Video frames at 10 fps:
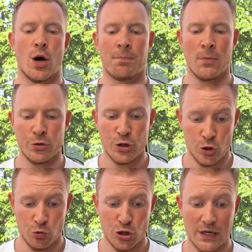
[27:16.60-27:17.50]
Most
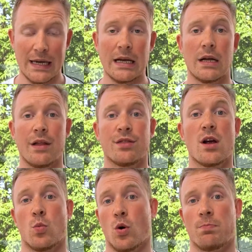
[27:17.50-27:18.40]
usually,
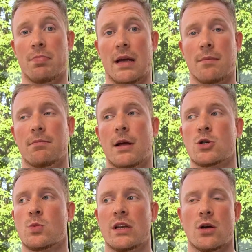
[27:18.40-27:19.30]
there won't be. Because
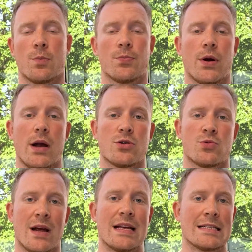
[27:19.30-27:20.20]
when the operators
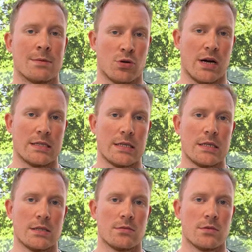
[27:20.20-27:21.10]
raise the
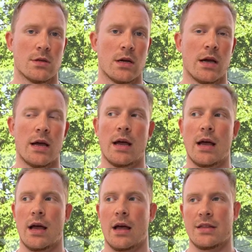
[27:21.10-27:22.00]
prices,
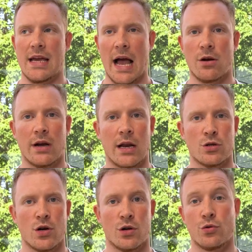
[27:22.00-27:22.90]
the
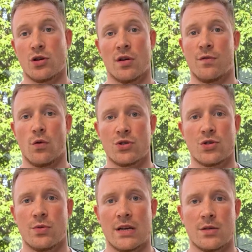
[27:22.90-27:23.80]
aggregators are usually forced
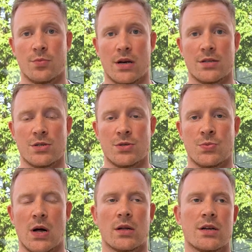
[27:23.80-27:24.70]
to raise the prices as
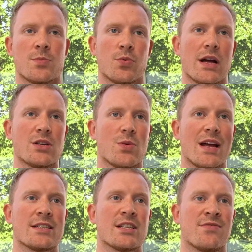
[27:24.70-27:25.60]
well. Because a price
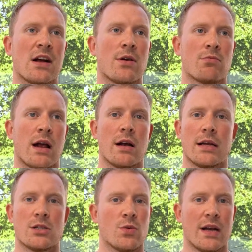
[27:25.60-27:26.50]
raise is very
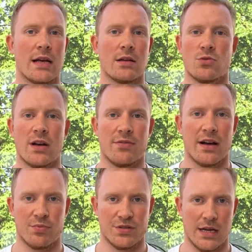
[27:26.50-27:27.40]
rarely 20,
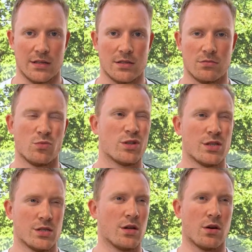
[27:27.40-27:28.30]
25%, which
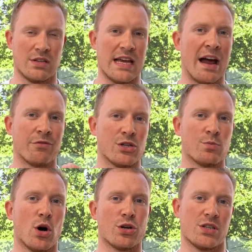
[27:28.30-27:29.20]
is, the average
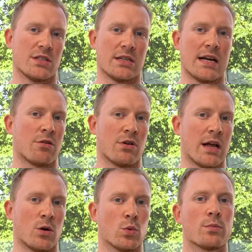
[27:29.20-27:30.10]
margin that an
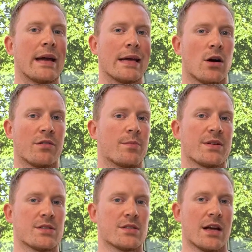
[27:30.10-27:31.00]
aggregator will make off a
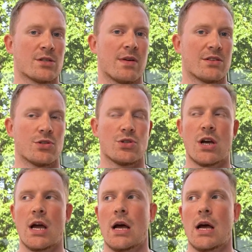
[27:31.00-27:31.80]
business text message,